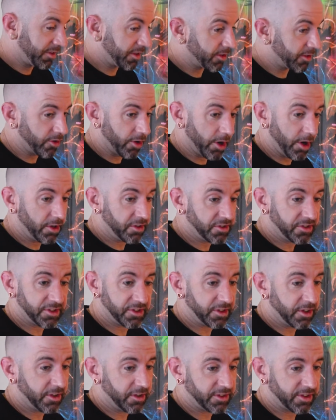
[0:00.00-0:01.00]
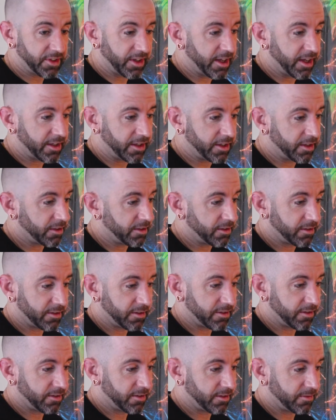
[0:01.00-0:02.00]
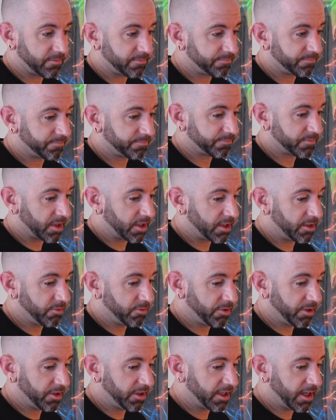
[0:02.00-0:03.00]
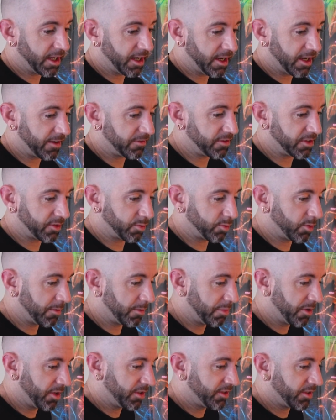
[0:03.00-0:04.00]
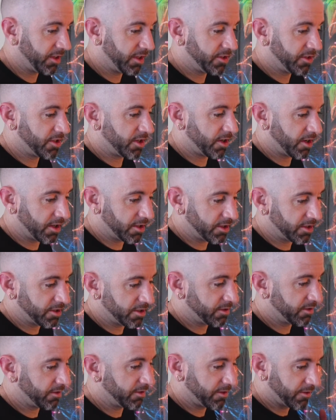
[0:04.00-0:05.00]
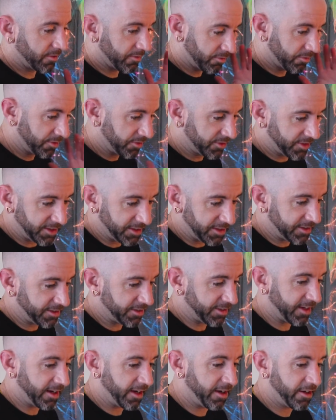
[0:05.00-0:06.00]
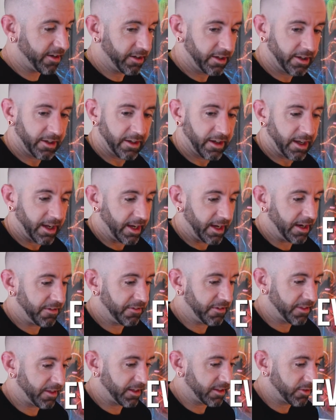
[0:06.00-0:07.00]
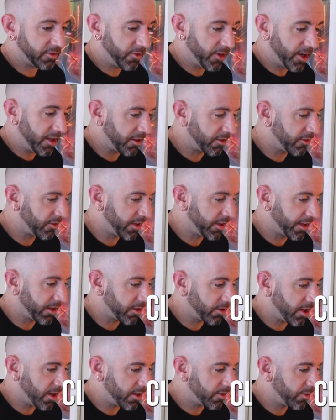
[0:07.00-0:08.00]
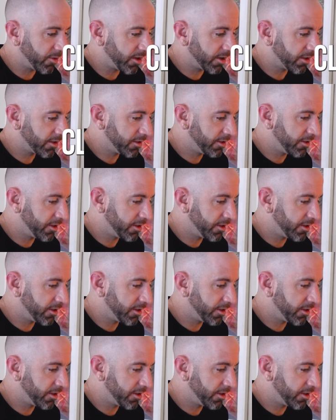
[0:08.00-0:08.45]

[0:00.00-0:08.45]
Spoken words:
the grows, it's like you really got to have just one person in charge. The routine's there, and everything's followed like clockwork.